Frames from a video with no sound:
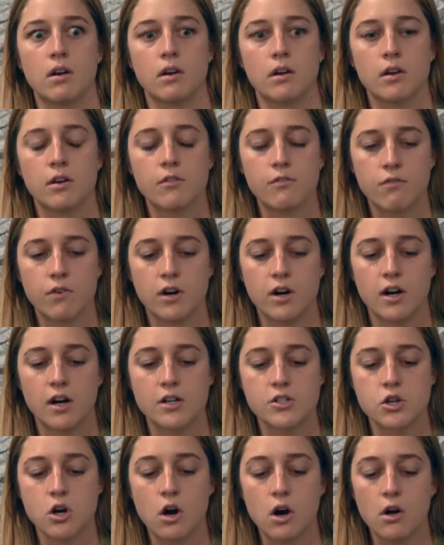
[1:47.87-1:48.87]

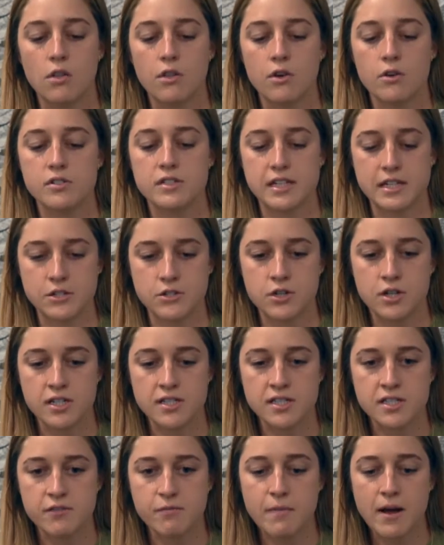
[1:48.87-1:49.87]
converge all those
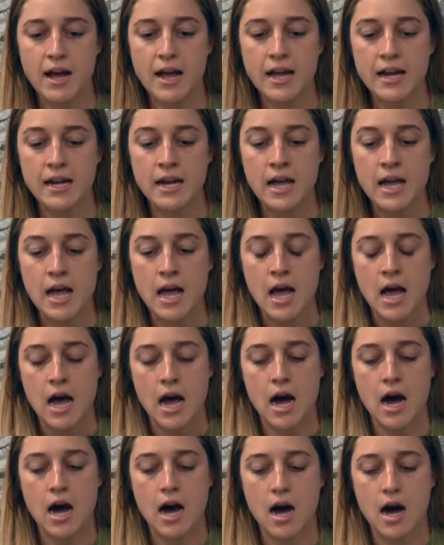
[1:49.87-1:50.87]
interests of mine,
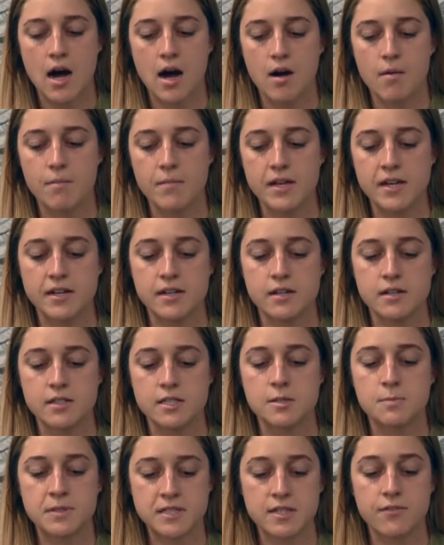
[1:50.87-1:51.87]
and
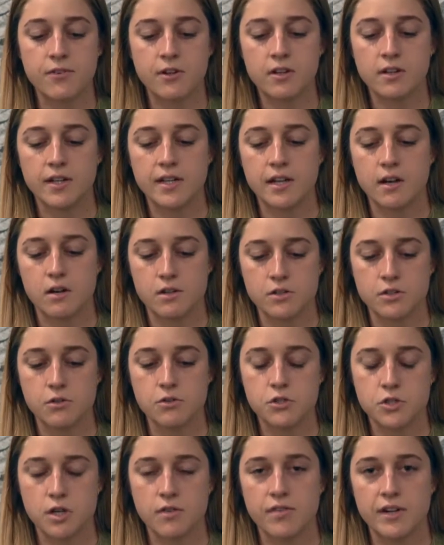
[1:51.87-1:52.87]
specifically also
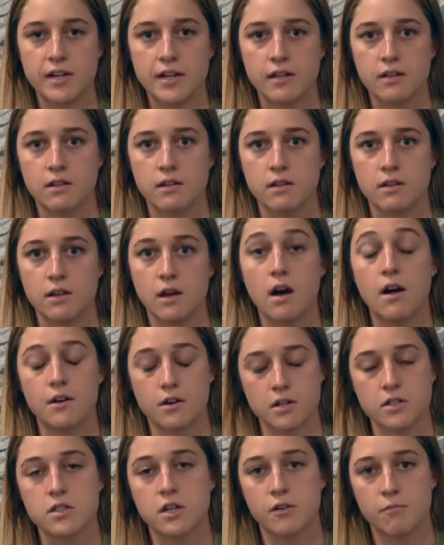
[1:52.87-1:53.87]
serving the
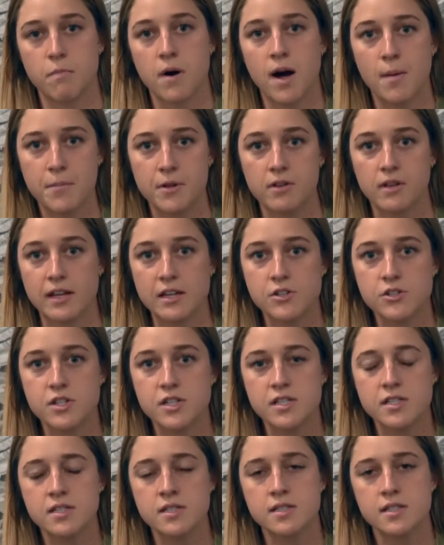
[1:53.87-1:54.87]
underserved
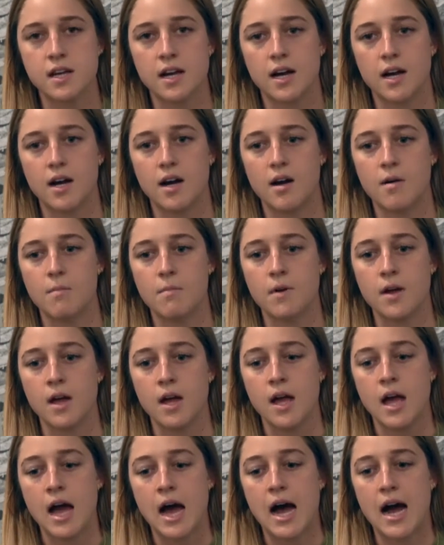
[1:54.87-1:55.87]
populations.
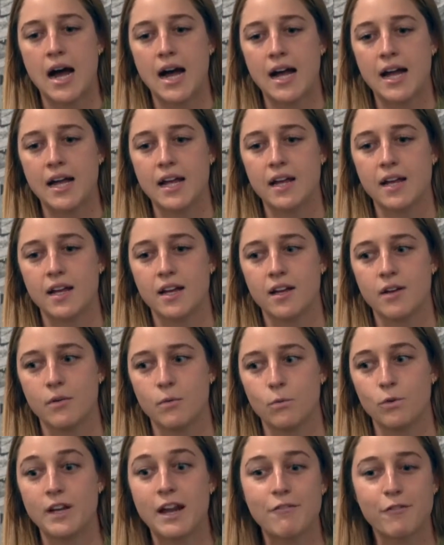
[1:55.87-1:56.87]
I
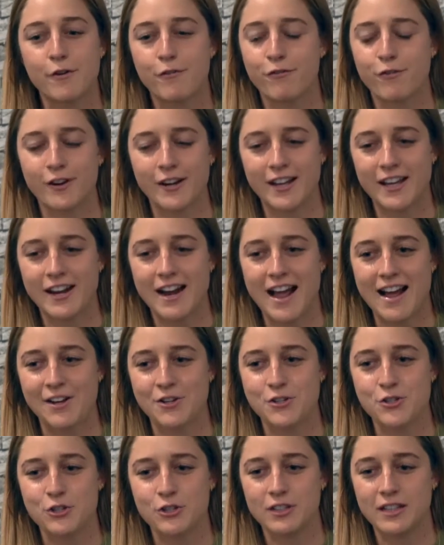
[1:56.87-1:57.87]
will never forget
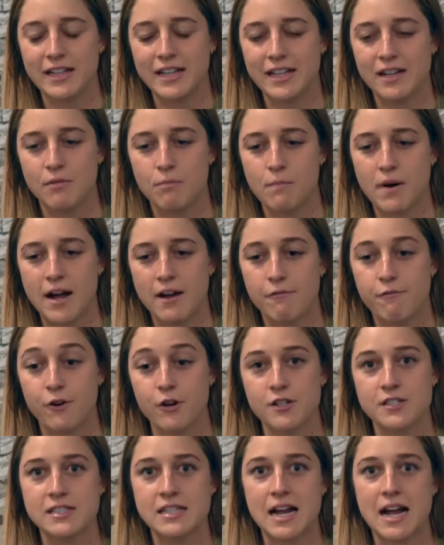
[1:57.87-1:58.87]
actually my
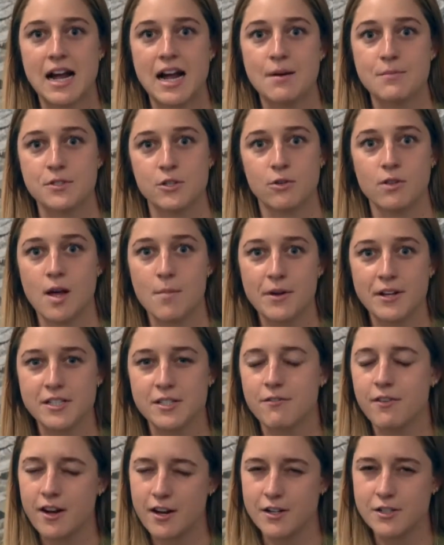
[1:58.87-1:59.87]
first time. So Lubbock is
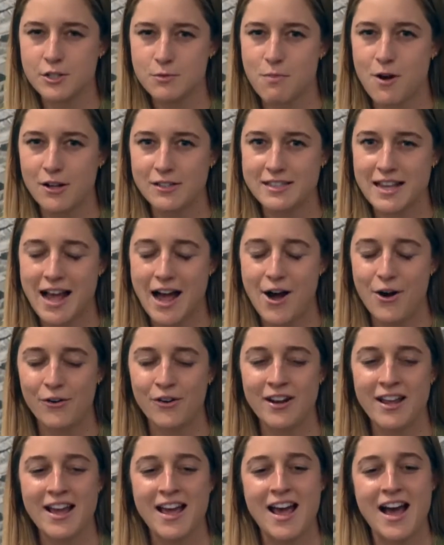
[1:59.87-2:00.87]
a very small
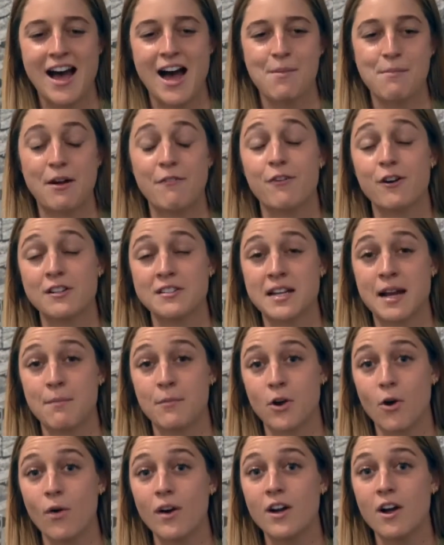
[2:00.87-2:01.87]
town. My first time
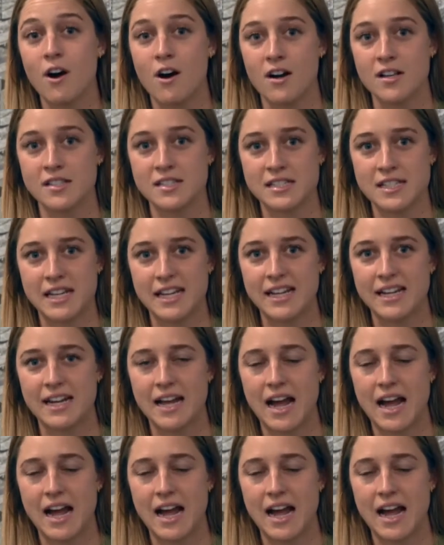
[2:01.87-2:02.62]
going to Austin,